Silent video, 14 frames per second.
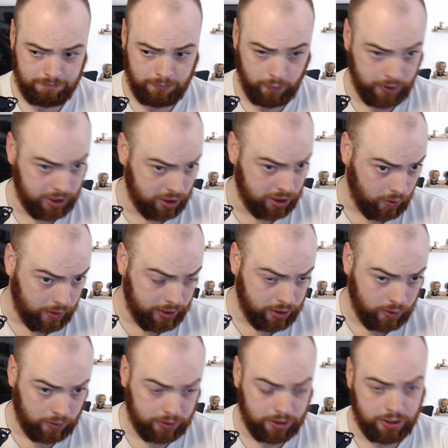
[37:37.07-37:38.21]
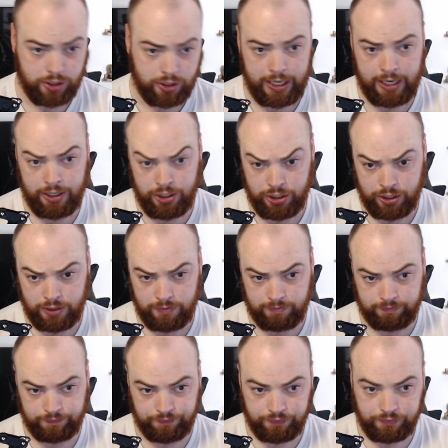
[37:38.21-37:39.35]
We saw it in Doctor Strange,
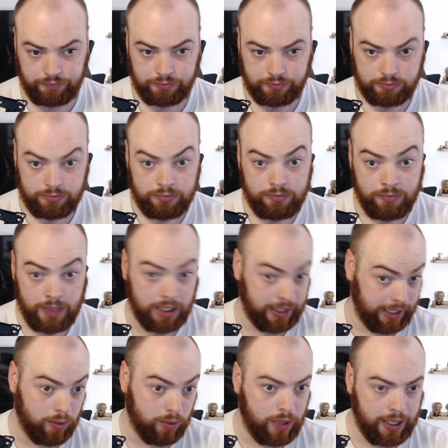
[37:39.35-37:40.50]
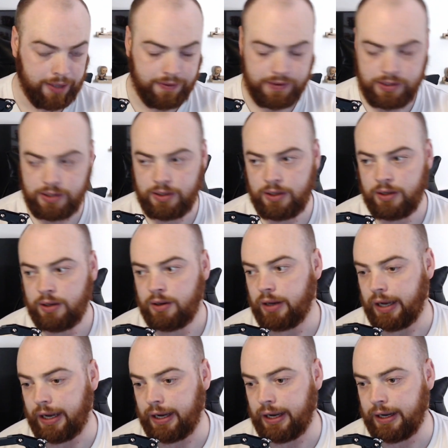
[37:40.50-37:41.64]
like the What Ifs.
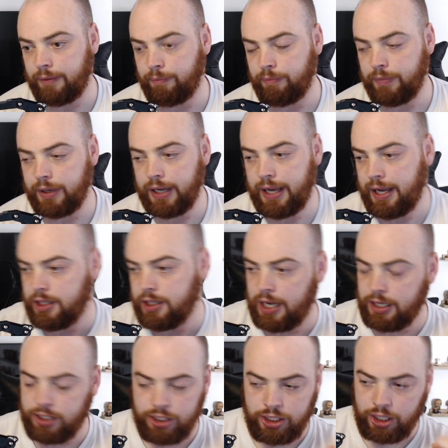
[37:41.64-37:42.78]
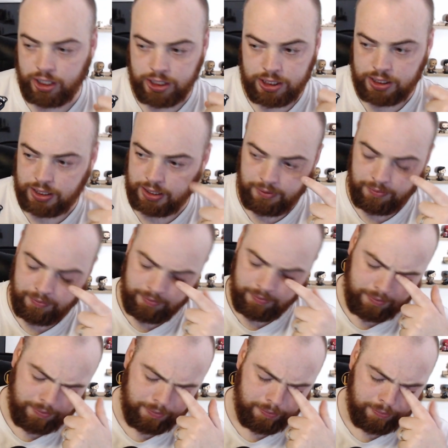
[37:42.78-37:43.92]
It's just
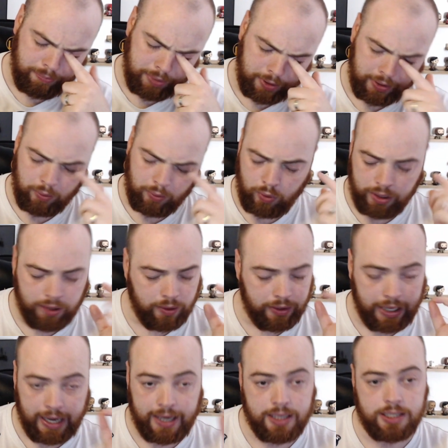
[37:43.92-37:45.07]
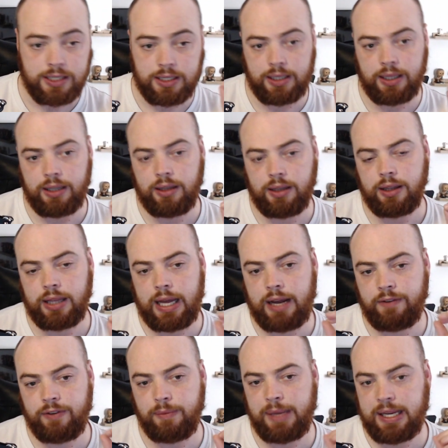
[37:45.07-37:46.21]
brilliant. That
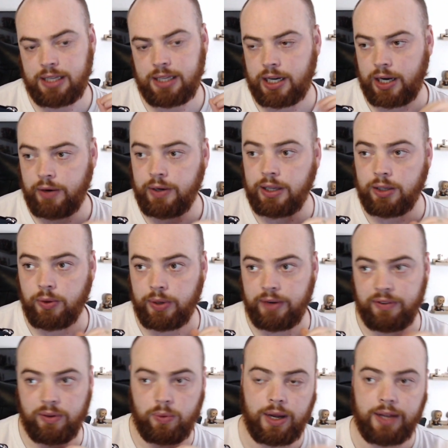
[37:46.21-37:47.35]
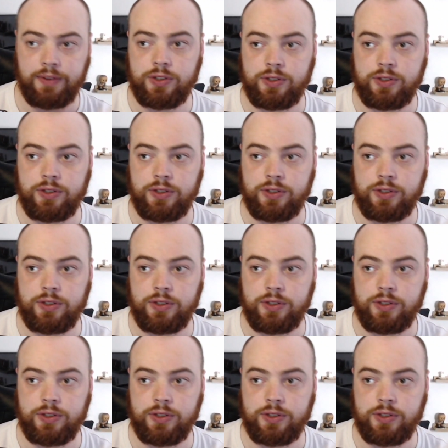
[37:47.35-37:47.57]
for me is the crowning glory of the What If.